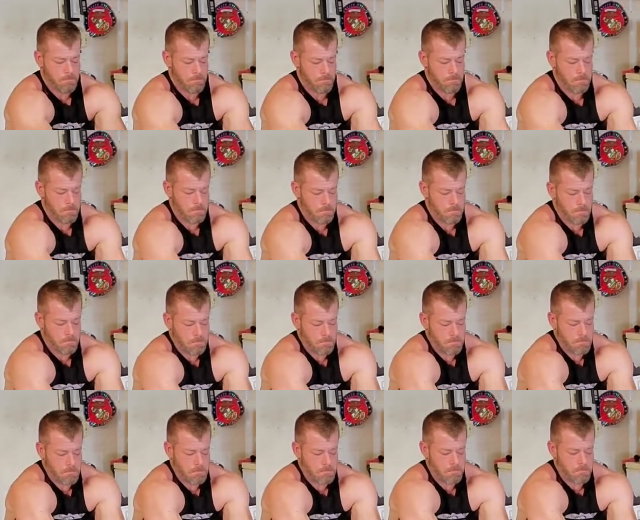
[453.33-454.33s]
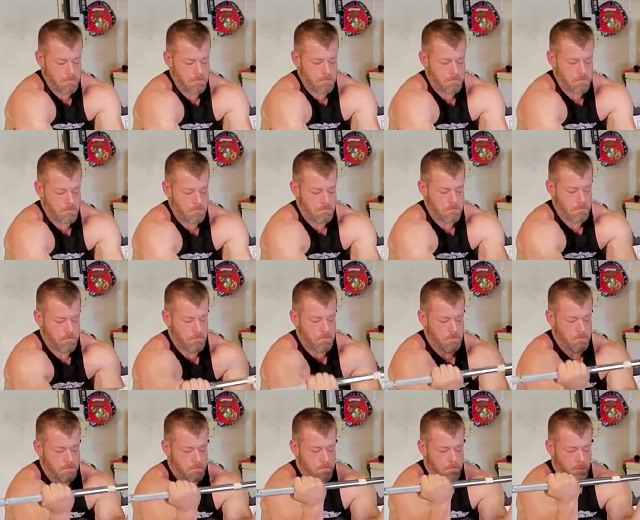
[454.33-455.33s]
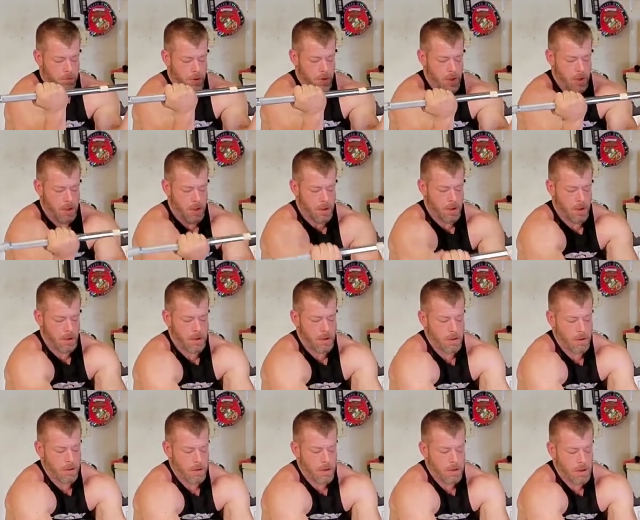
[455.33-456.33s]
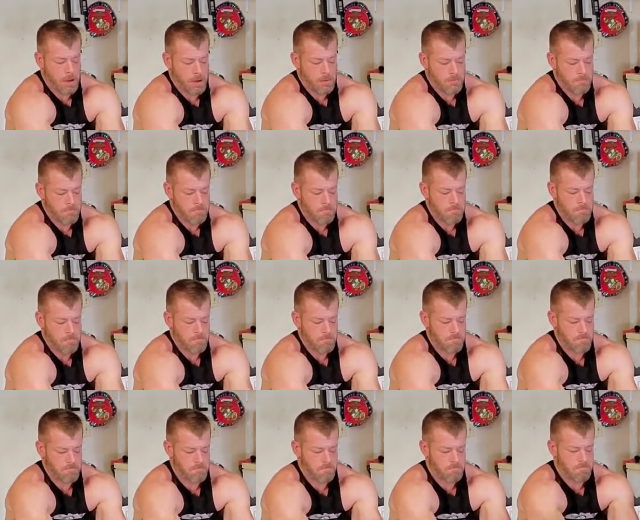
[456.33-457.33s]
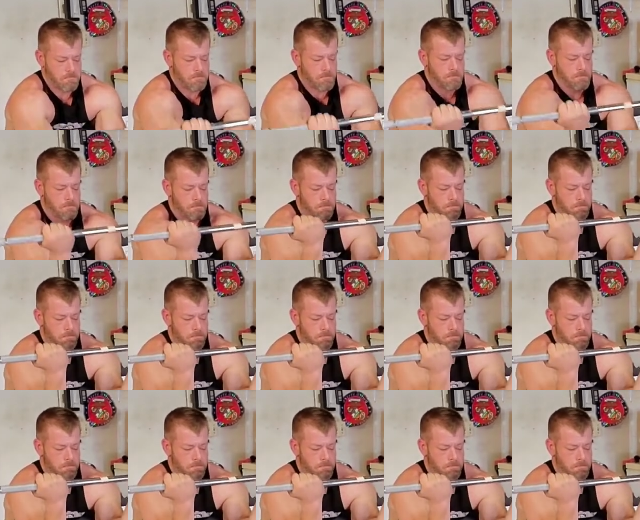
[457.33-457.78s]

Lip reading: No one is speaking in this clip.